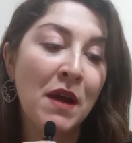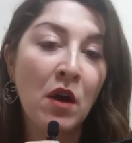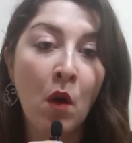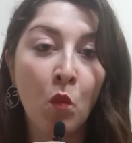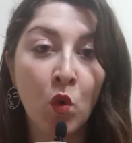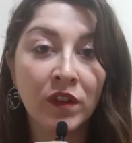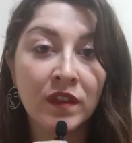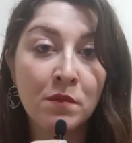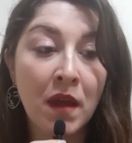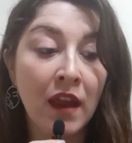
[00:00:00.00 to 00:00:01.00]
and worn
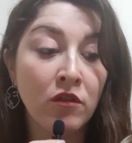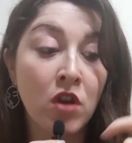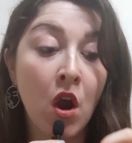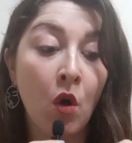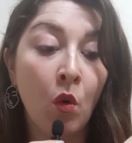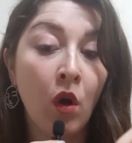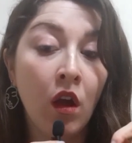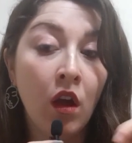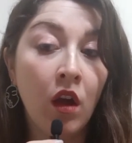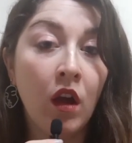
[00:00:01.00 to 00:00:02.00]
them and know
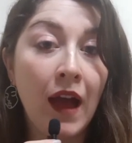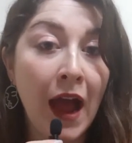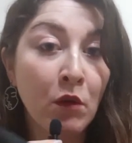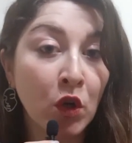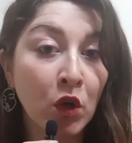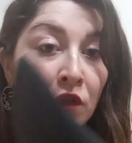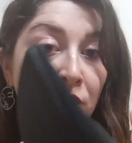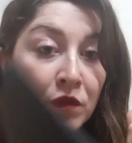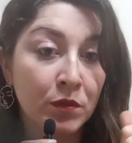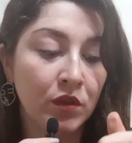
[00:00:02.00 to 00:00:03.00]
how
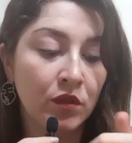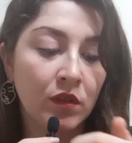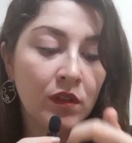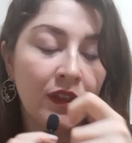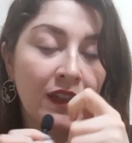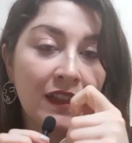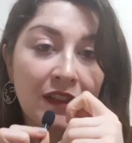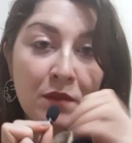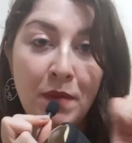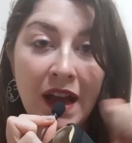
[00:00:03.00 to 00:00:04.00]
uncomfortable
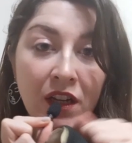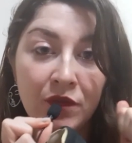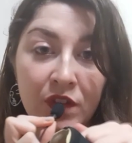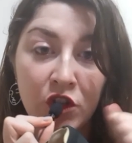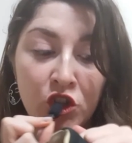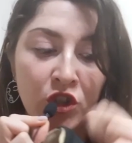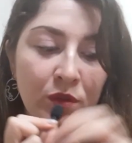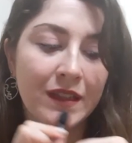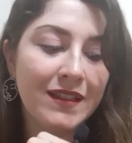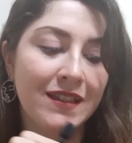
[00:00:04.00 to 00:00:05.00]
the back of this shoe
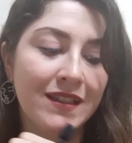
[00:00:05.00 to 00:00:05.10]
is.